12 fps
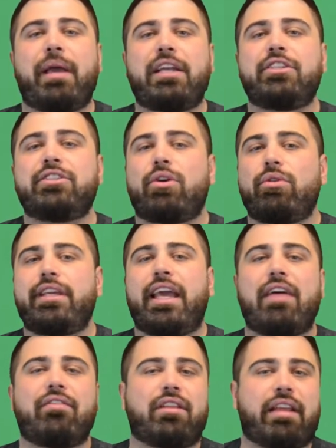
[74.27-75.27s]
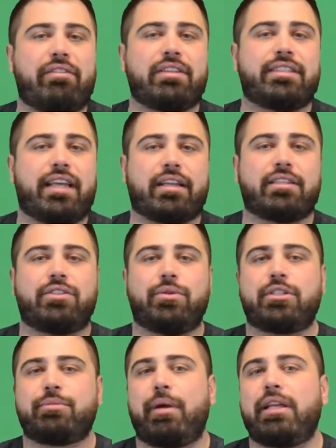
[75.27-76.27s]
patients only have 11 seconds to
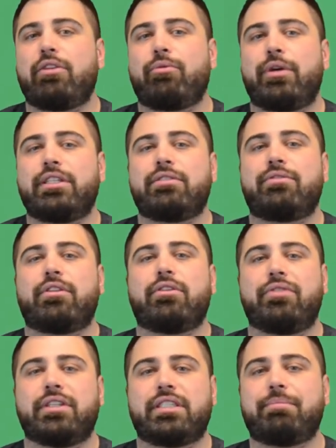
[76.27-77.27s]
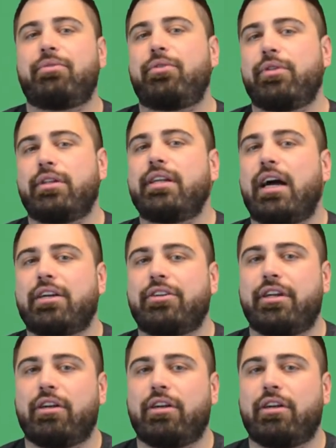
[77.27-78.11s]
explain the reason for their visit before the doctor